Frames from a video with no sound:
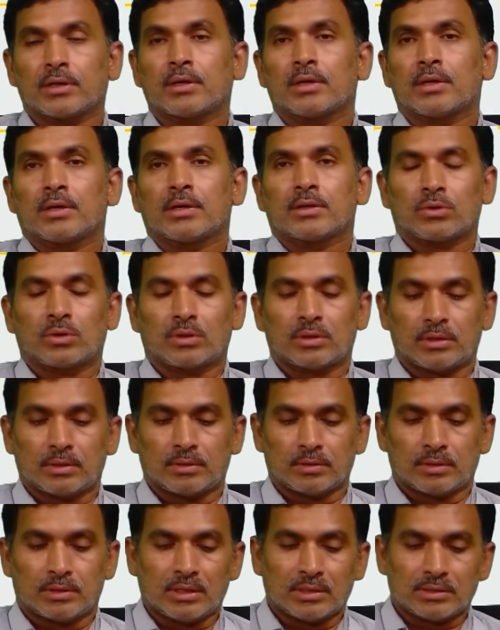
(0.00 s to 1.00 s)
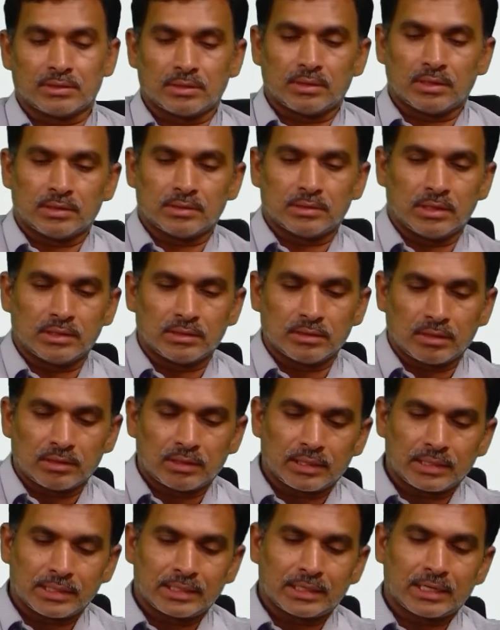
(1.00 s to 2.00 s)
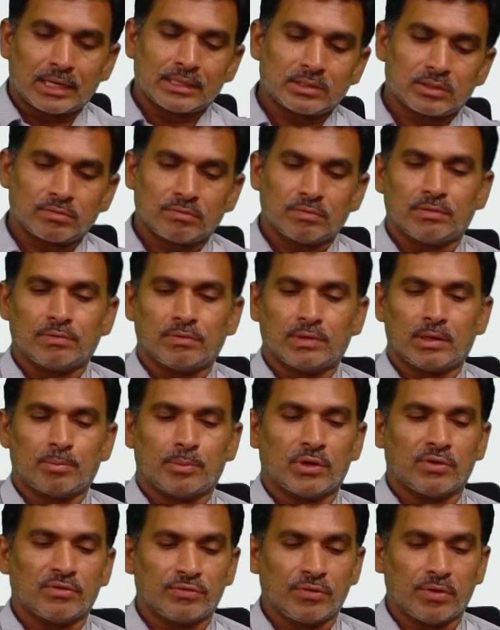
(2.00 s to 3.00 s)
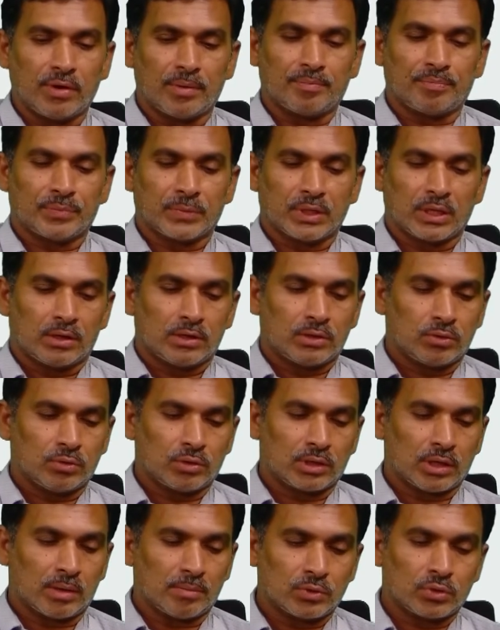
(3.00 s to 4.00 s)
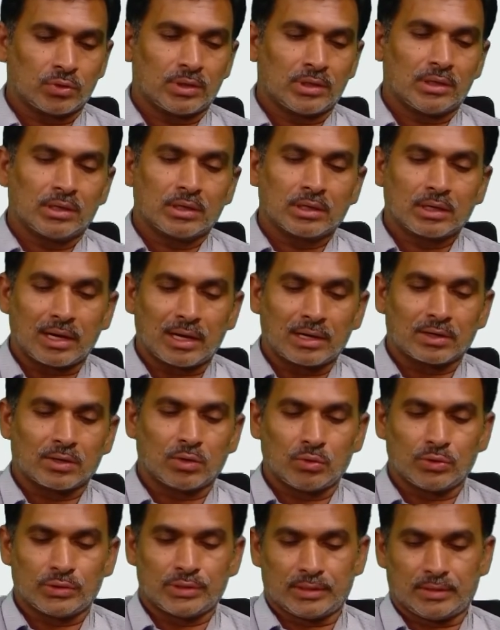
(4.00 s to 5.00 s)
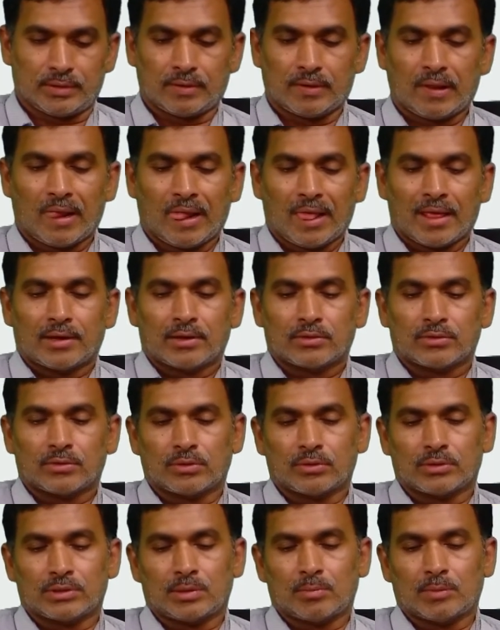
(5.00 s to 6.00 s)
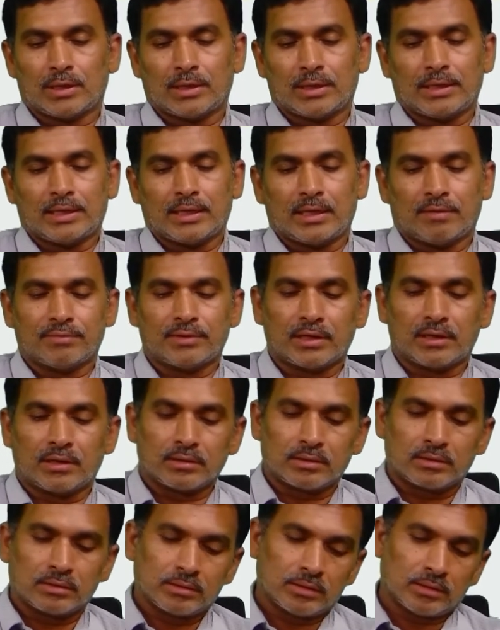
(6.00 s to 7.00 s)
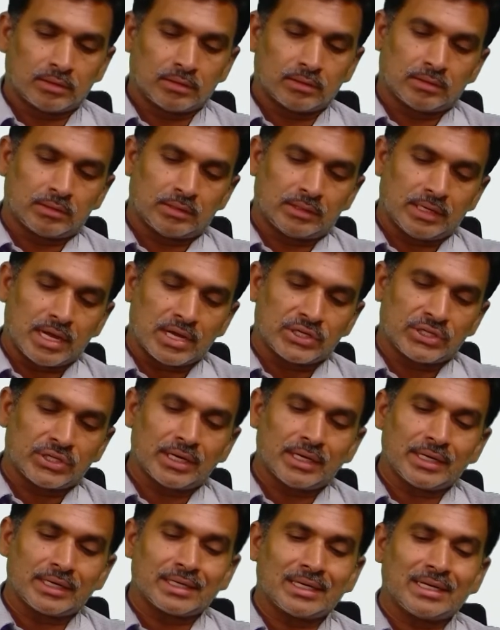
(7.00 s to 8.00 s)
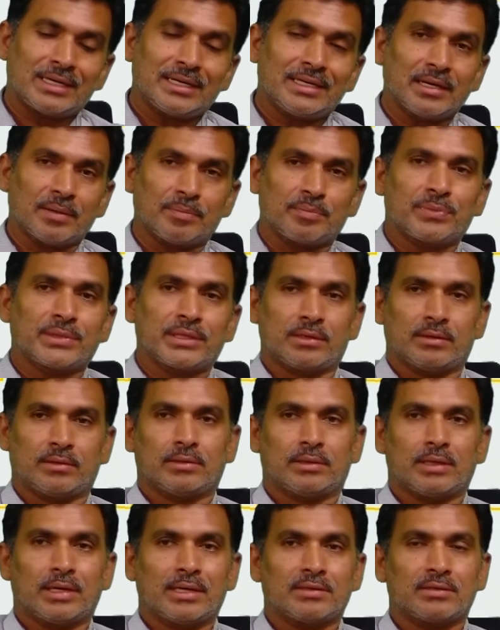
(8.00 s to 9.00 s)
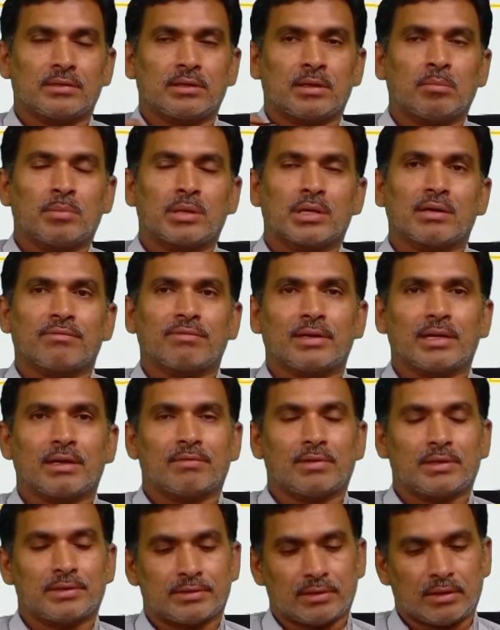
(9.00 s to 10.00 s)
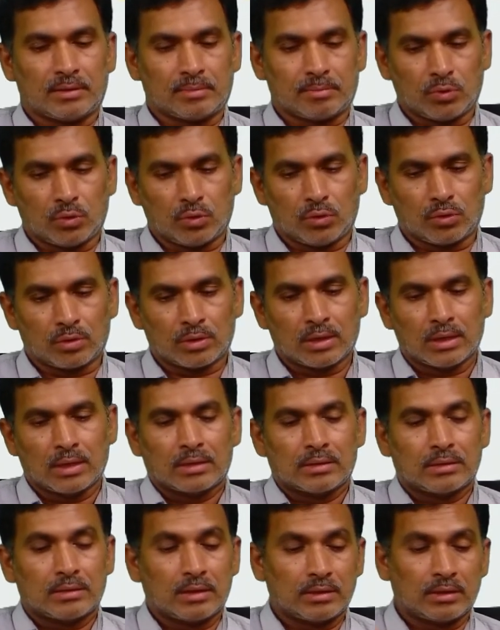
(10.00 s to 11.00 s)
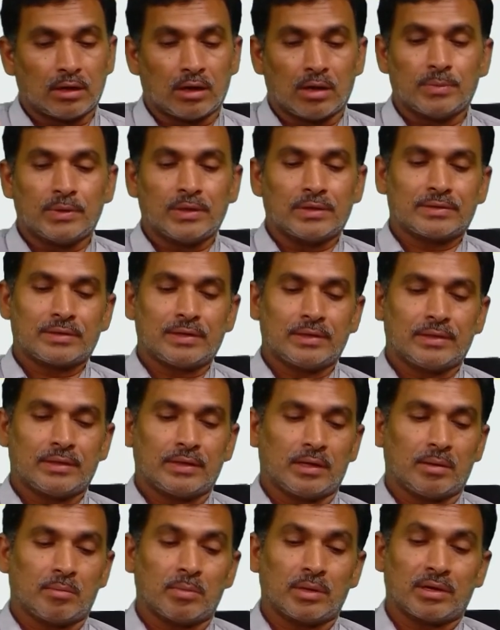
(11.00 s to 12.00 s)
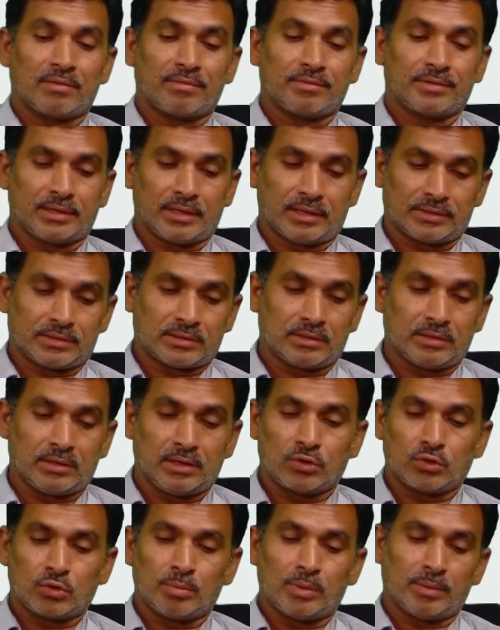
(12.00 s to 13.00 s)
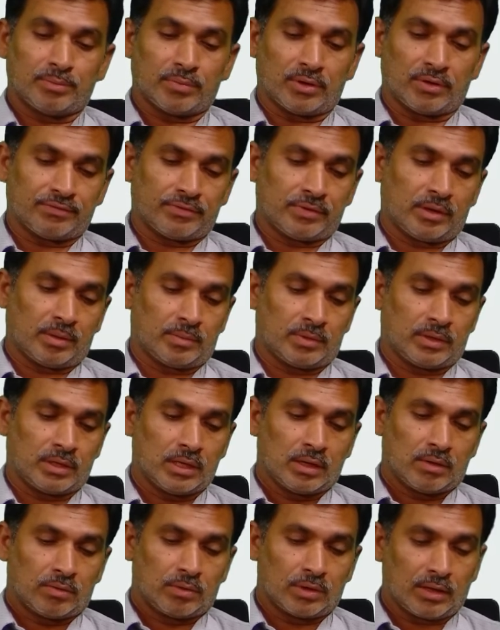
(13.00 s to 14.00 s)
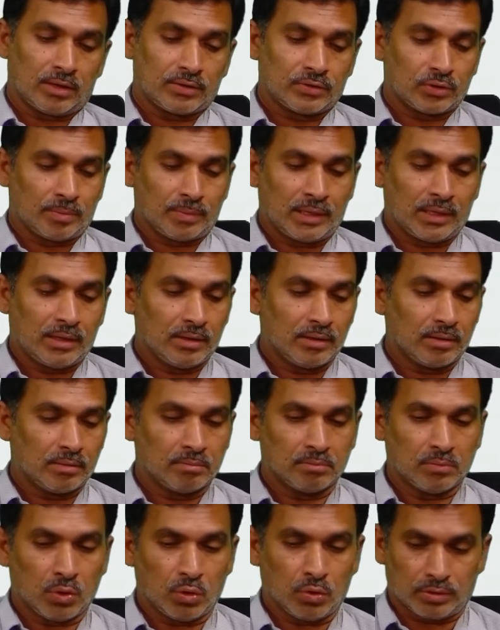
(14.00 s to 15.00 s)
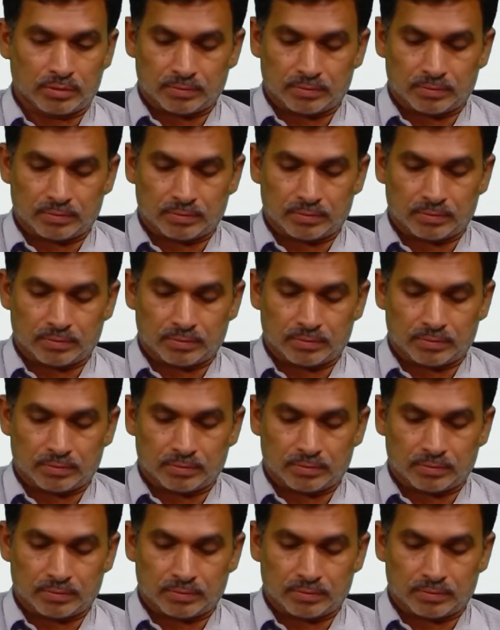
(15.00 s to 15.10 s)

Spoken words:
So these are the tests we will perform to come to the conclusion. So similarly, if the decision tree depth, that is number of levels are more, then obviously the number of tests need to be performed would also be more.